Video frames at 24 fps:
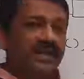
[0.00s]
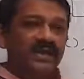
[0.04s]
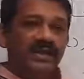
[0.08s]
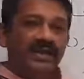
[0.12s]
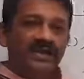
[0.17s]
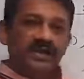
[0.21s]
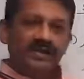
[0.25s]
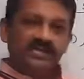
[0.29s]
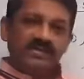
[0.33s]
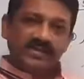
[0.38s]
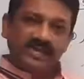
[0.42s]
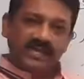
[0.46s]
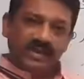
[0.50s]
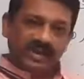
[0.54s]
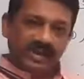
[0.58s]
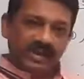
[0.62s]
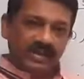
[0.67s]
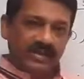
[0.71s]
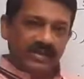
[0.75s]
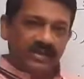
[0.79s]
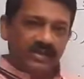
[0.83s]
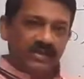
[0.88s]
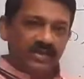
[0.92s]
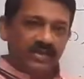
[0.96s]
it has
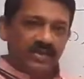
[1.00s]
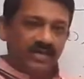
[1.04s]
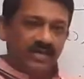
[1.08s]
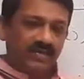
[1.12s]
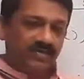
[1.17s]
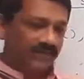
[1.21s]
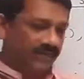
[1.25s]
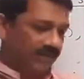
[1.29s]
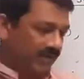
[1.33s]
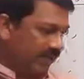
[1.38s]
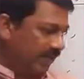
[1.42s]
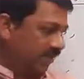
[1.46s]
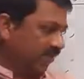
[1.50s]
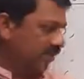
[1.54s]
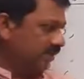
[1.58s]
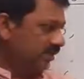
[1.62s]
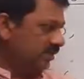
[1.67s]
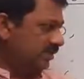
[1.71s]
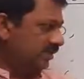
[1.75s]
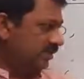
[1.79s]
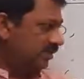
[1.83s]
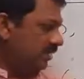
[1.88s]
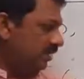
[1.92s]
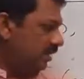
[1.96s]
created,
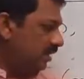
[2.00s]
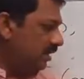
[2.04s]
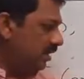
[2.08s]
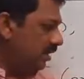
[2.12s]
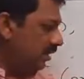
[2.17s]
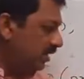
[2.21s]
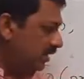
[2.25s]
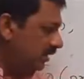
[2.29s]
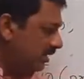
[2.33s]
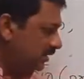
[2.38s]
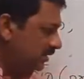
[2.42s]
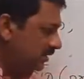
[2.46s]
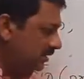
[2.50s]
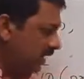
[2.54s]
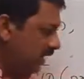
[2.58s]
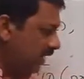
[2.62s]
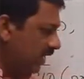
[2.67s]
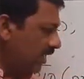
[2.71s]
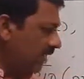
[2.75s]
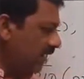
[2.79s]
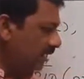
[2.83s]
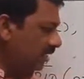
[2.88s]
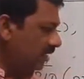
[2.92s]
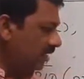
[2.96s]
whereas in the
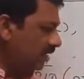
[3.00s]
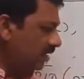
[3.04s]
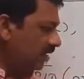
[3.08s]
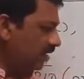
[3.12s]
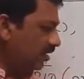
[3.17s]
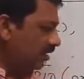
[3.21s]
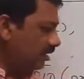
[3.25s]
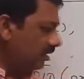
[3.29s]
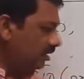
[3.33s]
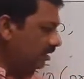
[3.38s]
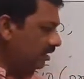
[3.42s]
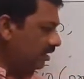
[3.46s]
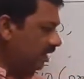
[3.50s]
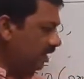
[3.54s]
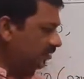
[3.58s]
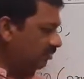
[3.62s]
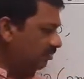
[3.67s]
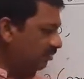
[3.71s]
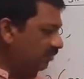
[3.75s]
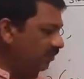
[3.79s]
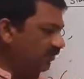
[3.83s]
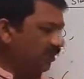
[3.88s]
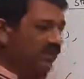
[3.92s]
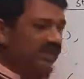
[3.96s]
child that
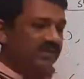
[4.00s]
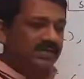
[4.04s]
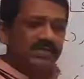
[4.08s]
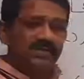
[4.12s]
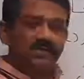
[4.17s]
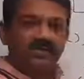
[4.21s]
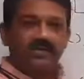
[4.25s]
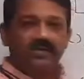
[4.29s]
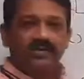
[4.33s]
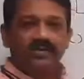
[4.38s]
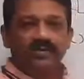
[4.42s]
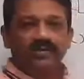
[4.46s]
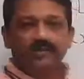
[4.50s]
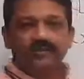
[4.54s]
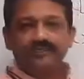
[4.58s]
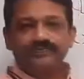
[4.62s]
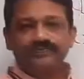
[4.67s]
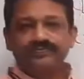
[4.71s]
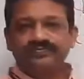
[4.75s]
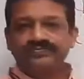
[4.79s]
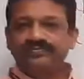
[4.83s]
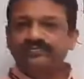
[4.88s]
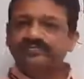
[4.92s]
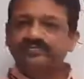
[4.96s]
will be 0.
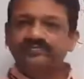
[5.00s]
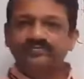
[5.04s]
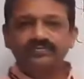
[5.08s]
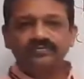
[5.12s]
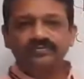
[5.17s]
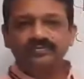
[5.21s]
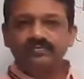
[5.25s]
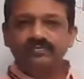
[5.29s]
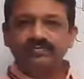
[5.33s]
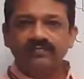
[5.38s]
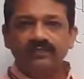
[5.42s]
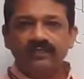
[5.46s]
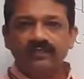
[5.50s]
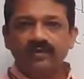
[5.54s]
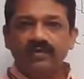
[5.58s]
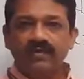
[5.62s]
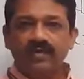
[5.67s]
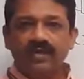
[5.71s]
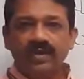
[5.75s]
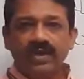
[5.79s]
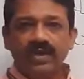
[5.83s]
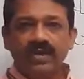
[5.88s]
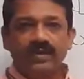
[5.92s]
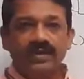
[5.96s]

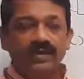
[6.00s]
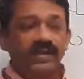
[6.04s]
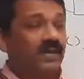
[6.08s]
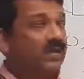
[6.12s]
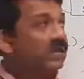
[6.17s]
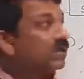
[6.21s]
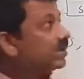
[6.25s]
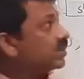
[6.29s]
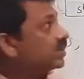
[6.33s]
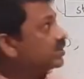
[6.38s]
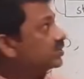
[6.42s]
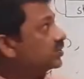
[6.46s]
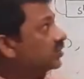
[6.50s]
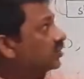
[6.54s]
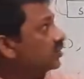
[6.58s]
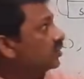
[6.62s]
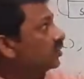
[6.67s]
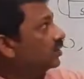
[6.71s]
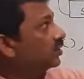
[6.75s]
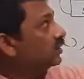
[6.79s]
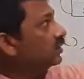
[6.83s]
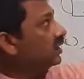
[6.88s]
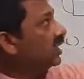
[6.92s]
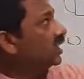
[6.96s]
Okay,
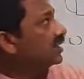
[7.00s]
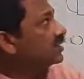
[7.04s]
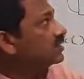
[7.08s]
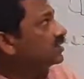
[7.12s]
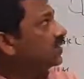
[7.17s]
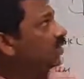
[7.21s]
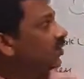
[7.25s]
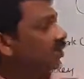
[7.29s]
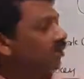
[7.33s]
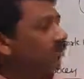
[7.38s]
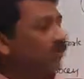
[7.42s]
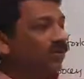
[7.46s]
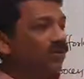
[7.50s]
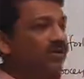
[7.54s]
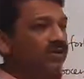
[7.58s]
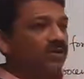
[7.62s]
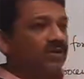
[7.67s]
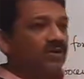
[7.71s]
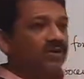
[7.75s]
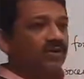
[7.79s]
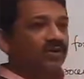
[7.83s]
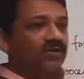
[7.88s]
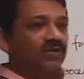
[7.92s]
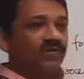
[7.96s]
so that's all
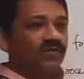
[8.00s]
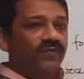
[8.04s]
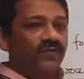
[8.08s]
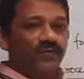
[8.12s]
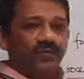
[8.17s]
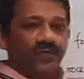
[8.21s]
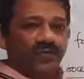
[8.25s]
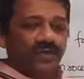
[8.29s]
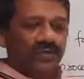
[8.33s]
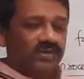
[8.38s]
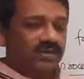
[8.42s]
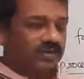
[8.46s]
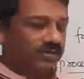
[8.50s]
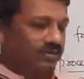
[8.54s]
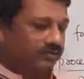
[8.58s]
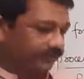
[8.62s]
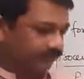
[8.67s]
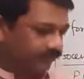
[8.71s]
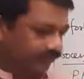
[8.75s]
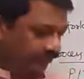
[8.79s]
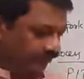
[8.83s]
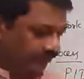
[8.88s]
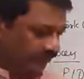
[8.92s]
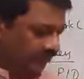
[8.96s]
about fork.
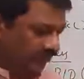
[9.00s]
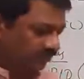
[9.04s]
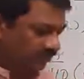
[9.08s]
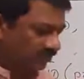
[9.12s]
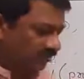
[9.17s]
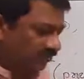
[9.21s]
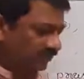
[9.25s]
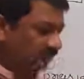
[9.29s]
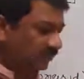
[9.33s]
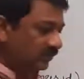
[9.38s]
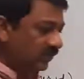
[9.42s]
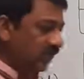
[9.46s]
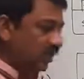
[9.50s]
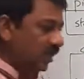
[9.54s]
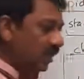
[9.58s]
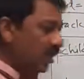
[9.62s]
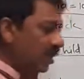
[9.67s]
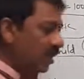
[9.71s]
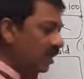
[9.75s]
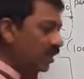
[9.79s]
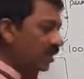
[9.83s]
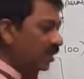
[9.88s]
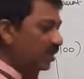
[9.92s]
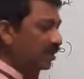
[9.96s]

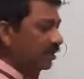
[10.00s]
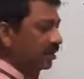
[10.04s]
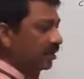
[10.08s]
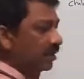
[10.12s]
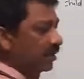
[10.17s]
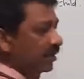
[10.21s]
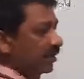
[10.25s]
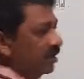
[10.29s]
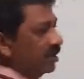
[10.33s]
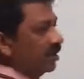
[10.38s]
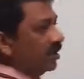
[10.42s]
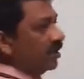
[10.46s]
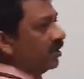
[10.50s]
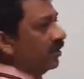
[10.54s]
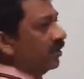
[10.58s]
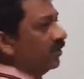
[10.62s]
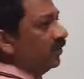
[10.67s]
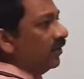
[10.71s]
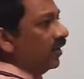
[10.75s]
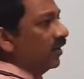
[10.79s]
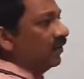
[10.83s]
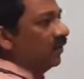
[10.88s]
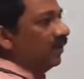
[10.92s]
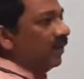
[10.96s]
And
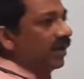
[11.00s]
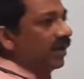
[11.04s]
when we